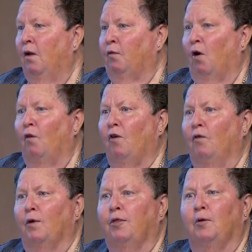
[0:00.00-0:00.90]
For
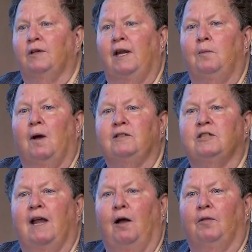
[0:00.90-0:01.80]
over 13 months
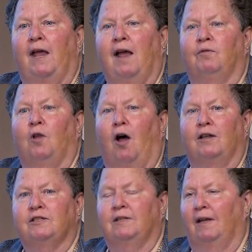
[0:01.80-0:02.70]
now, they have
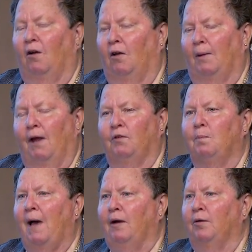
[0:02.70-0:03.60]
lost every
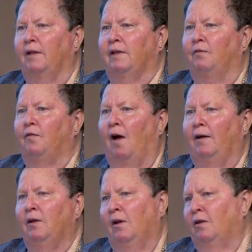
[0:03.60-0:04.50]
battle that they've
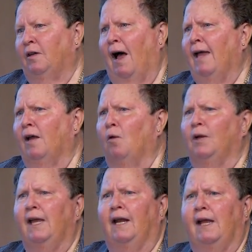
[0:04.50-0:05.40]
fought, tying
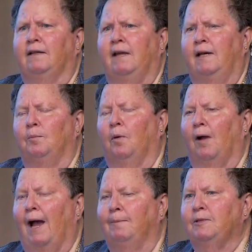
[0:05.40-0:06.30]
only at Antietam
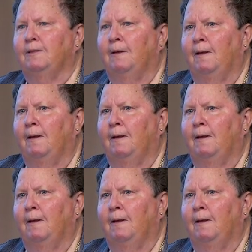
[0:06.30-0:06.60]
perhaps.